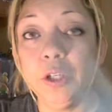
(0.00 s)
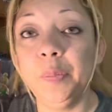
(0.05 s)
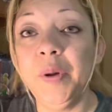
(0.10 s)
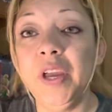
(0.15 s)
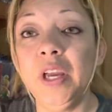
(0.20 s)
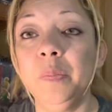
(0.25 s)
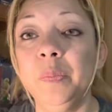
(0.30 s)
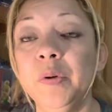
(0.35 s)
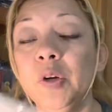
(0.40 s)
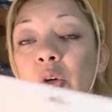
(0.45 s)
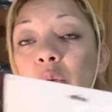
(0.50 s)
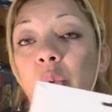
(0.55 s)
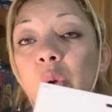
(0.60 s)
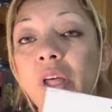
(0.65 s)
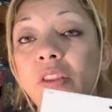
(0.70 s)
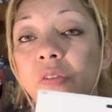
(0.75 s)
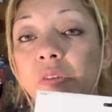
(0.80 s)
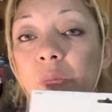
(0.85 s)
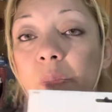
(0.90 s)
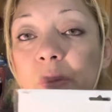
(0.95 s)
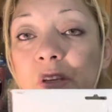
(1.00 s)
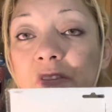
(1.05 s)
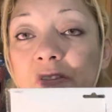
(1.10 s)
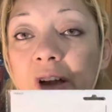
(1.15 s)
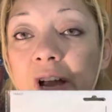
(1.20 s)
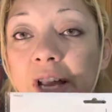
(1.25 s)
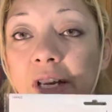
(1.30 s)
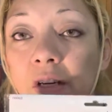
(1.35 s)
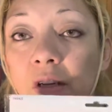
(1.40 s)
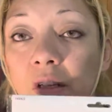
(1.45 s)
paper, whether it be
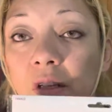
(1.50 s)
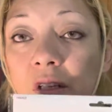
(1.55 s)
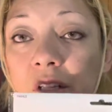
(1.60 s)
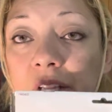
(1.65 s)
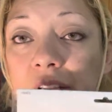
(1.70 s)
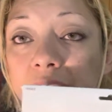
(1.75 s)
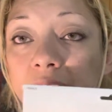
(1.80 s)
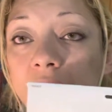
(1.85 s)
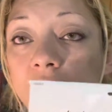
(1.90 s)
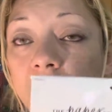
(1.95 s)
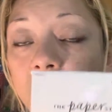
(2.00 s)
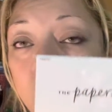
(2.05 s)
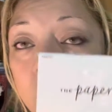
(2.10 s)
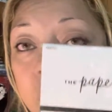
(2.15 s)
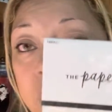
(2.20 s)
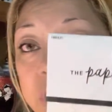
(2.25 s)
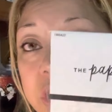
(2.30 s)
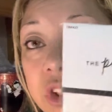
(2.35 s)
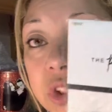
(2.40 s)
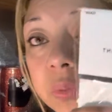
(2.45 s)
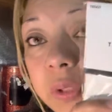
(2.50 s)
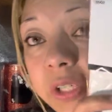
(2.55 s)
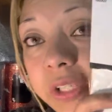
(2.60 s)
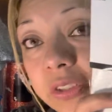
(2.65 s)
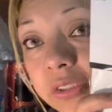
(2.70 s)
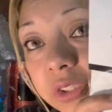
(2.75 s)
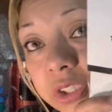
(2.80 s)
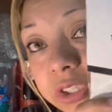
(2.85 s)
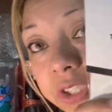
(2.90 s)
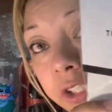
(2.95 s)
vinyl and or just
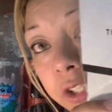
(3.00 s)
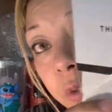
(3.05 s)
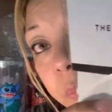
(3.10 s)
regular sticker